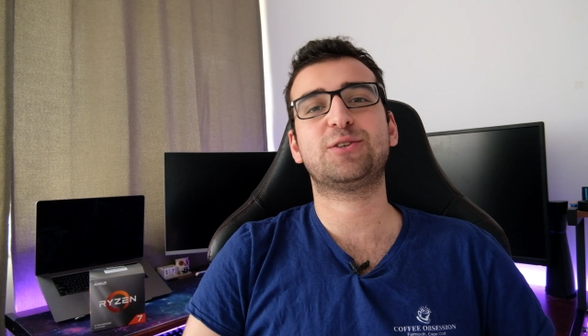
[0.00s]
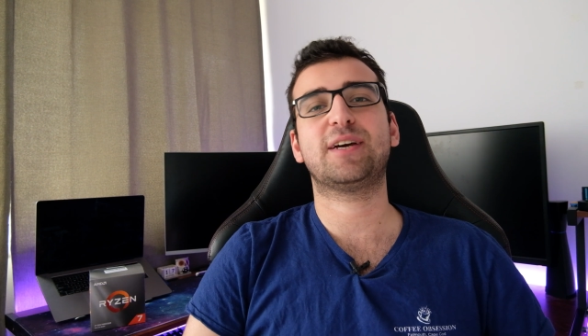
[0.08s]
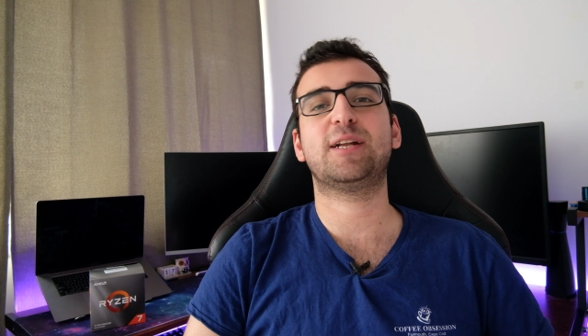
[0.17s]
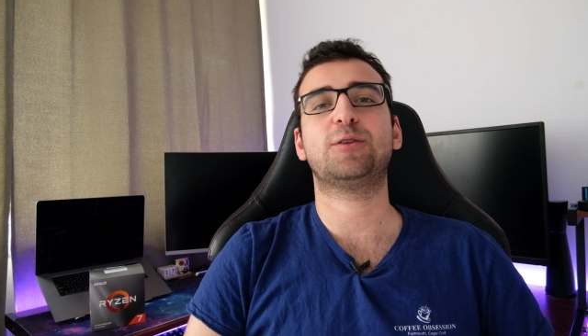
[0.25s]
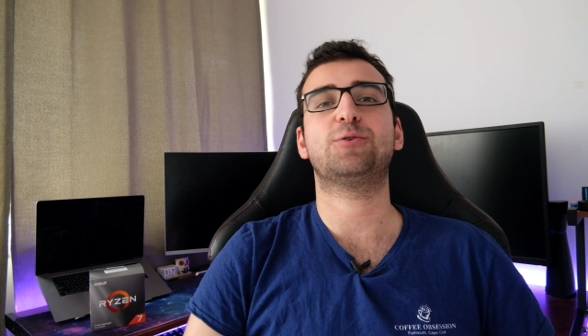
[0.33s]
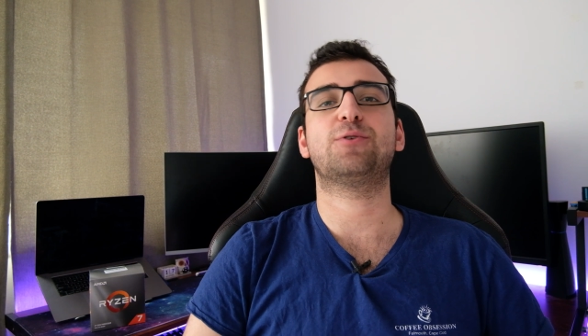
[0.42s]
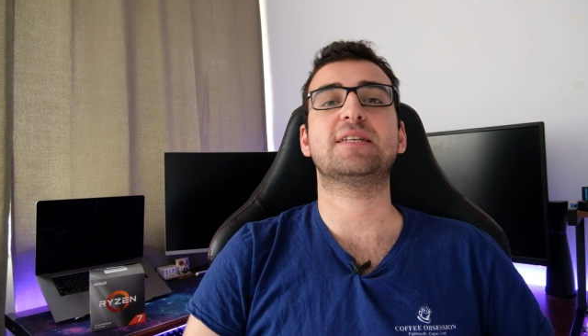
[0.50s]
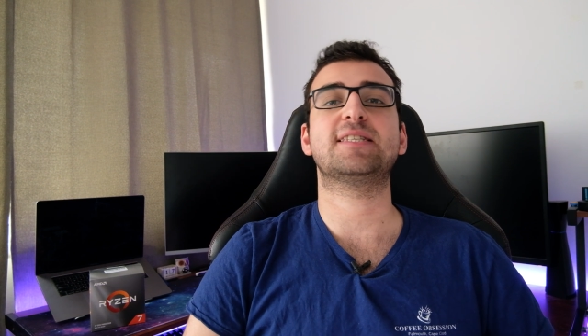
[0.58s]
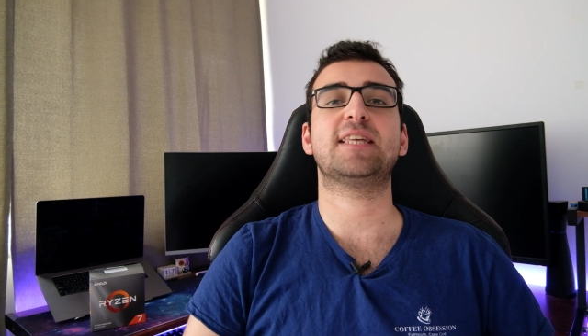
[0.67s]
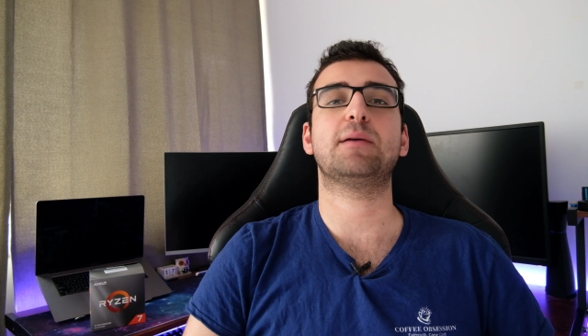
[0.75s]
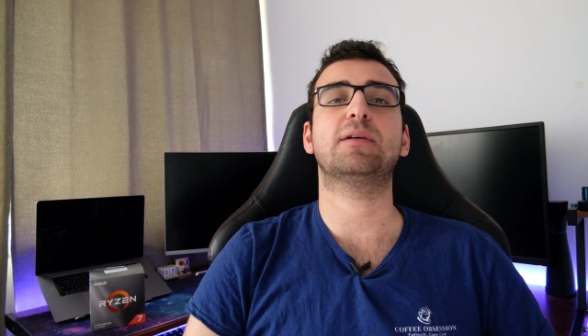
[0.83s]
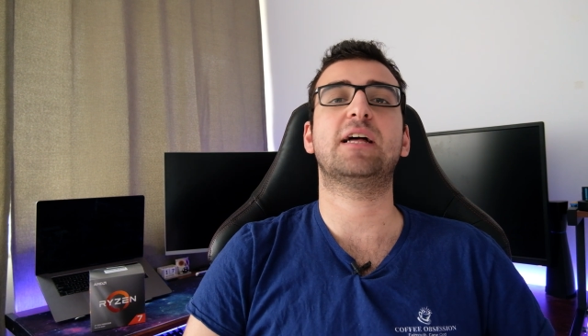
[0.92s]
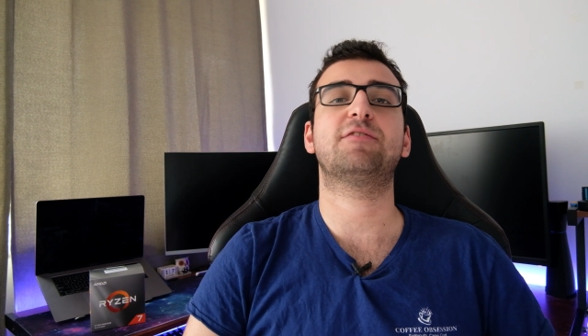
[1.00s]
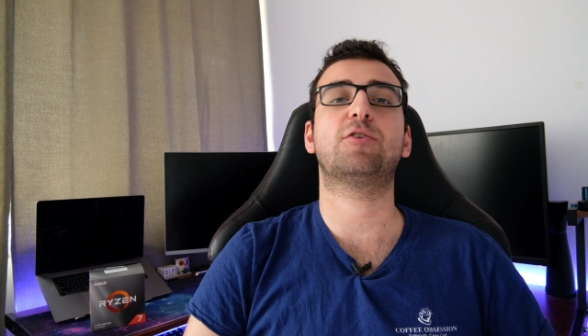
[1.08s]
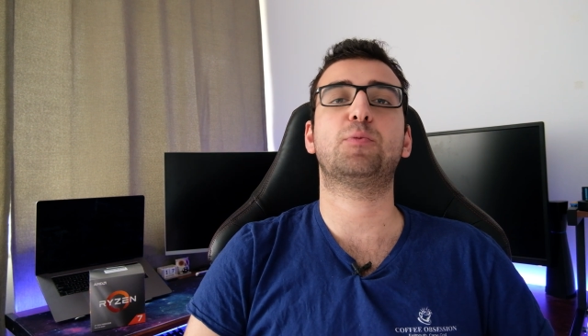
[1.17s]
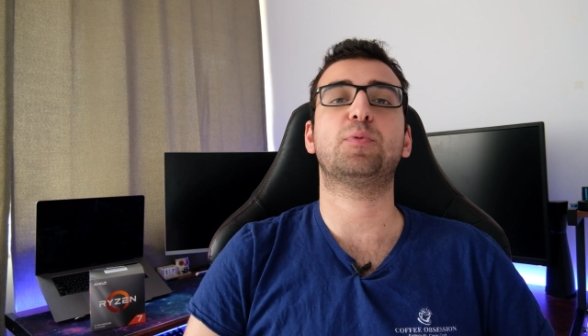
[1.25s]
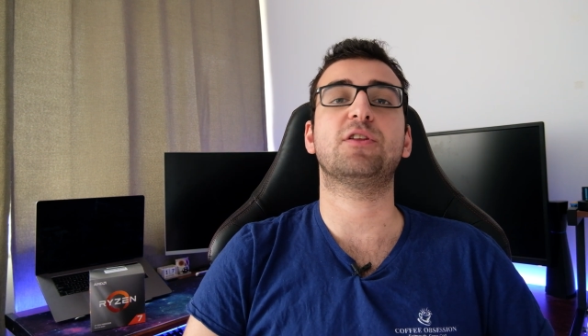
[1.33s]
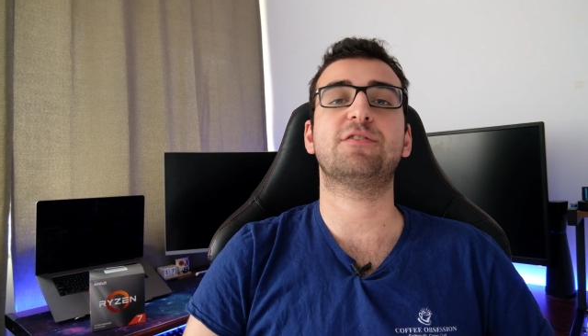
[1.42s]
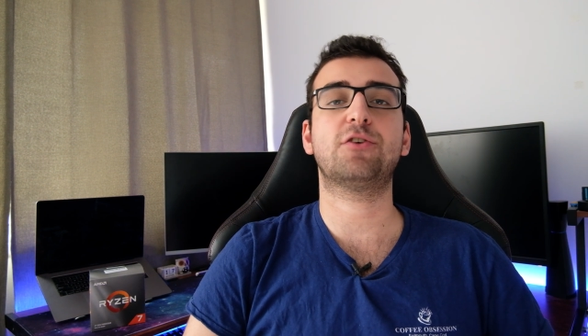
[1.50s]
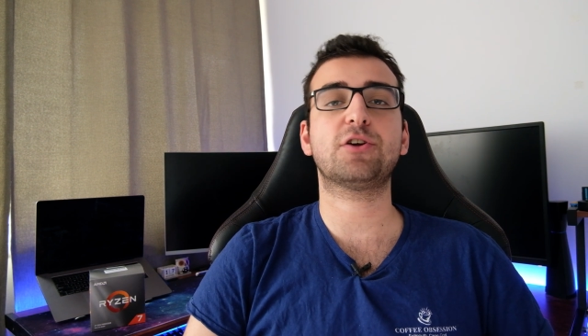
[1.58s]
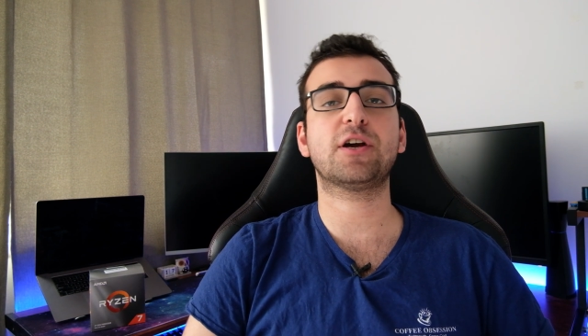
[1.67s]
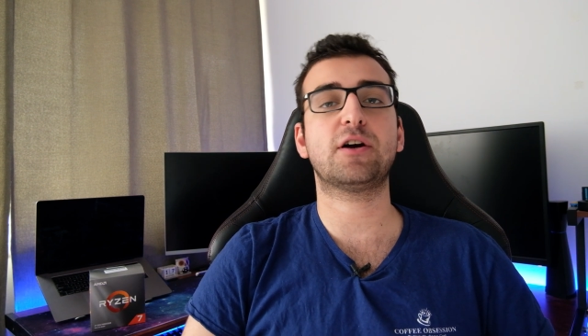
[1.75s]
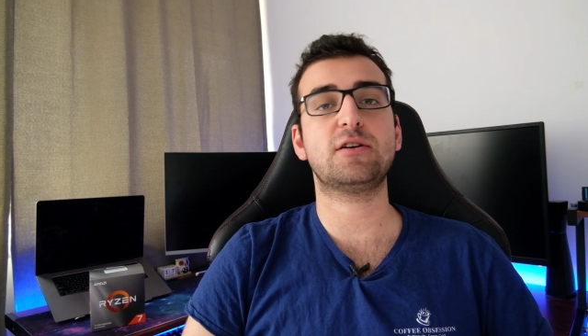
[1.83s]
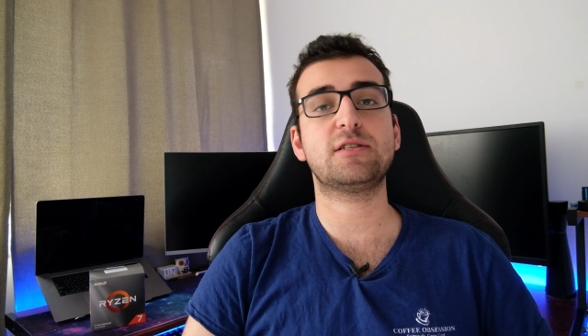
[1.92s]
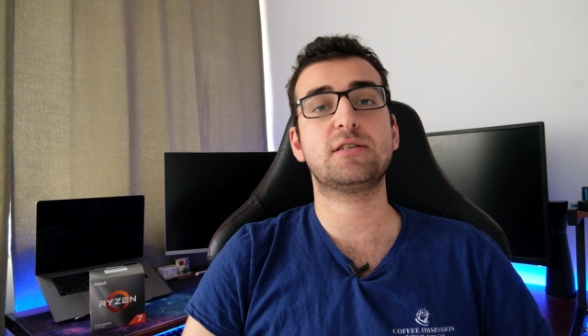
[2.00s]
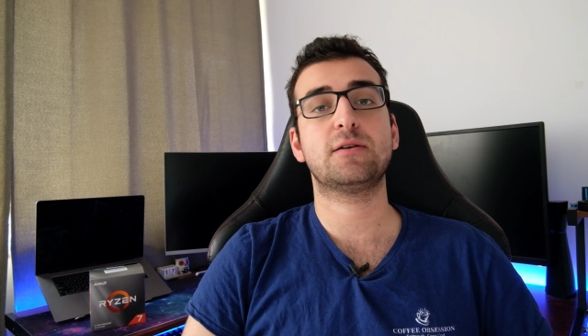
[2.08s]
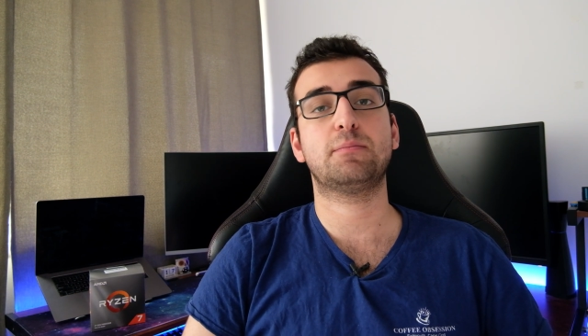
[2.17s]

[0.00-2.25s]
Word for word: to get it to run stable at 4.4 GHz,